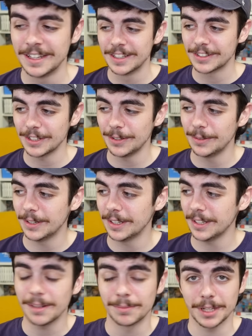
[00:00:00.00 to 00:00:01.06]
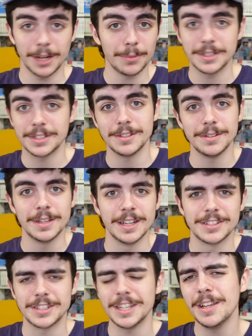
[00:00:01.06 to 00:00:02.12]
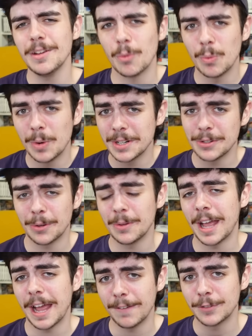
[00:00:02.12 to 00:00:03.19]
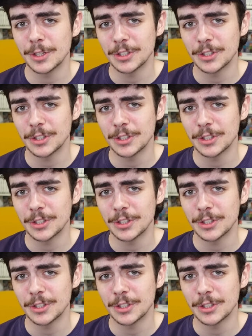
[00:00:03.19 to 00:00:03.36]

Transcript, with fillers: So yeah, can't wait to see what you all have to